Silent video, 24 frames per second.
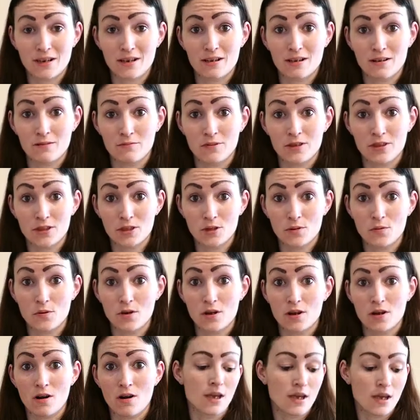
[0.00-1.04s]
with you
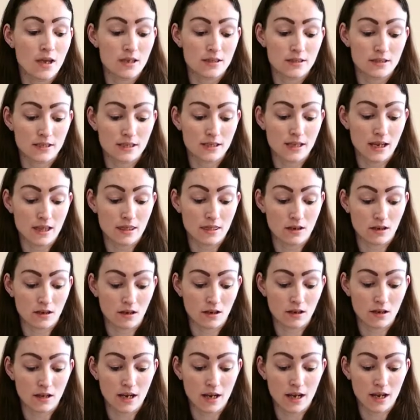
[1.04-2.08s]
all together,
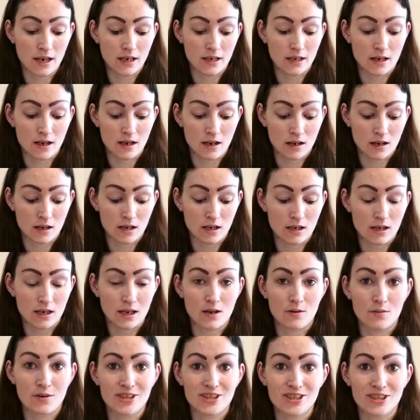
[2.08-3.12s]
and I can't wait
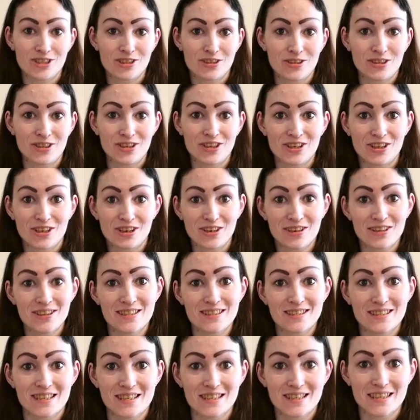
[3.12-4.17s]
to show you the yarn that's
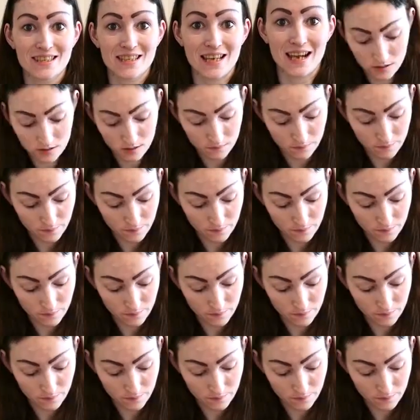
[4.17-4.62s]
inside.